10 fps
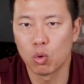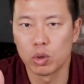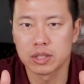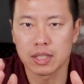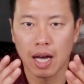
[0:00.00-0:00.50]
who
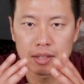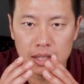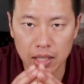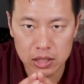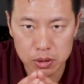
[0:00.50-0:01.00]
has got
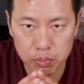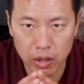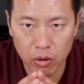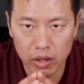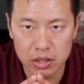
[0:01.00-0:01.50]
the
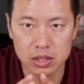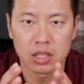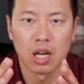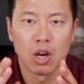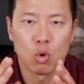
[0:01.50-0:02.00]
experience
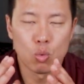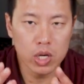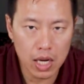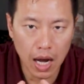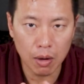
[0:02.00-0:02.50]

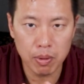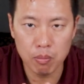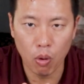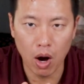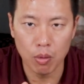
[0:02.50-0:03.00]

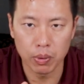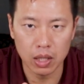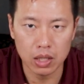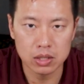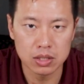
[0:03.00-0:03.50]
rehabbing
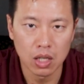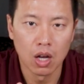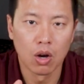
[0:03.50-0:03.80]
properties,